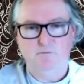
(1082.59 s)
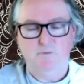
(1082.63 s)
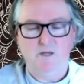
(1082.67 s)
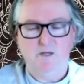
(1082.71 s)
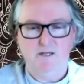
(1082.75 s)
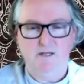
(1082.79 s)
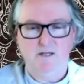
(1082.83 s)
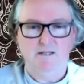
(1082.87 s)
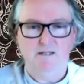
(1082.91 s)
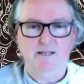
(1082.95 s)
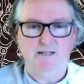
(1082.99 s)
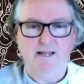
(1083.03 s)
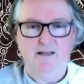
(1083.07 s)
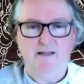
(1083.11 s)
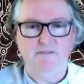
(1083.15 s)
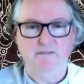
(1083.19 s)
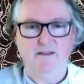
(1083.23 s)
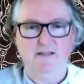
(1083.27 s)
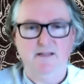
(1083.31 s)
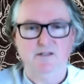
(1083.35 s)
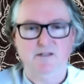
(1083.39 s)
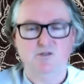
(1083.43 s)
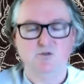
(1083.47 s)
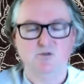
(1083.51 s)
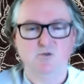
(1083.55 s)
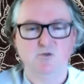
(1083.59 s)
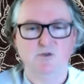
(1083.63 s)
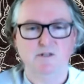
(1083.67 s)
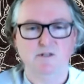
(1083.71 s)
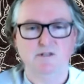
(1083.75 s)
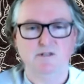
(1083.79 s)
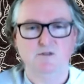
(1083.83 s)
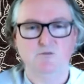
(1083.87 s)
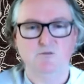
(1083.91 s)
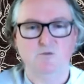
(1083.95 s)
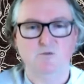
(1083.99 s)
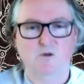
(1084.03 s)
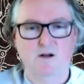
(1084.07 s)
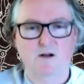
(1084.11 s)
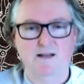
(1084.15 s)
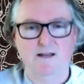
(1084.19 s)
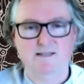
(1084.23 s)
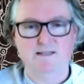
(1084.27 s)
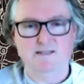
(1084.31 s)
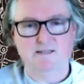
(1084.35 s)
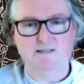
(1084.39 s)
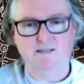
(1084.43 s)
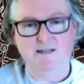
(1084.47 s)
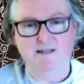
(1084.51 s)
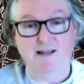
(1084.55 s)
and allow that joy to
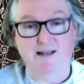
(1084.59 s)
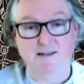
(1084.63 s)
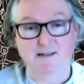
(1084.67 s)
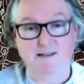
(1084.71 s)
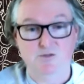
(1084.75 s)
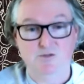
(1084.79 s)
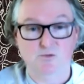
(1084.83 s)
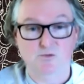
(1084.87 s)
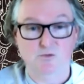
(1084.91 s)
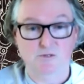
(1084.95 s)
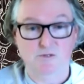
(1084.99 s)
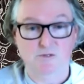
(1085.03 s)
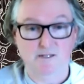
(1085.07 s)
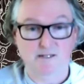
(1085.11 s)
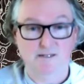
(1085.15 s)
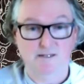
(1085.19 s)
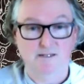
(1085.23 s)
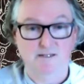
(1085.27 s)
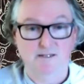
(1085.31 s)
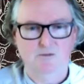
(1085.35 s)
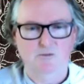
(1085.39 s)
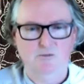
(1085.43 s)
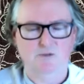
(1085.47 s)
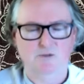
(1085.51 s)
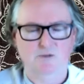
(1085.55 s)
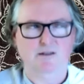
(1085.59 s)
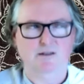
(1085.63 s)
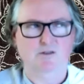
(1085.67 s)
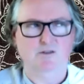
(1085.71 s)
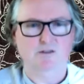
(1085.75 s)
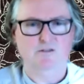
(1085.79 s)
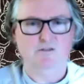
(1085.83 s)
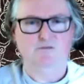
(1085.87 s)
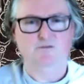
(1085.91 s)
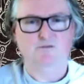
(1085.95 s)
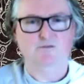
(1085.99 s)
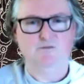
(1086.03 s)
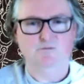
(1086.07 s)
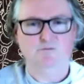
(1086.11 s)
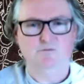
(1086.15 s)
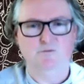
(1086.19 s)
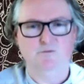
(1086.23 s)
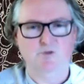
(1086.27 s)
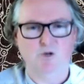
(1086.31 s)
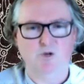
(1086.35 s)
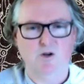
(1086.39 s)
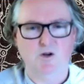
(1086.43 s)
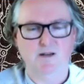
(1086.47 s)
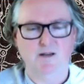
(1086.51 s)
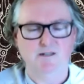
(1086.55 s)
rise naturally without kind of
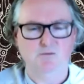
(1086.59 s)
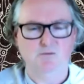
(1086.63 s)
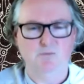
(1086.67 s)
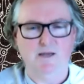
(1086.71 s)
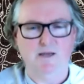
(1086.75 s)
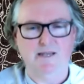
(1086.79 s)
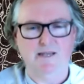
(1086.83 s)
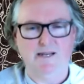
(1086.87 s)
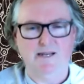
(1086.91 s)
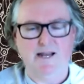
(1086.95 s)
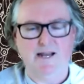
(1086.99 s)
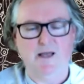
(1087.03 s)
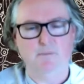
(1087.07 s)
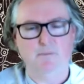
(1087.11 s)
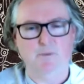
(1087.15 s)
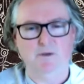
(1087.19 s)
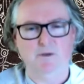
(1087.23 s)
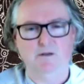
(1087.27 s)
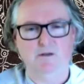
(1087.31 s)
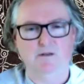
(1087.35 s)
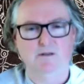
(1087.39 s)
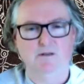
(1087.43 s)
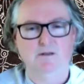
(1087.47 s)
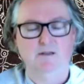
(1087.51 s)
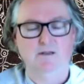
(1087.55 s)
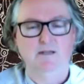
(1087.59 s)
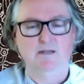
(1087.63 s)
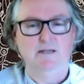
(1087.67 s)
trying to make it happen.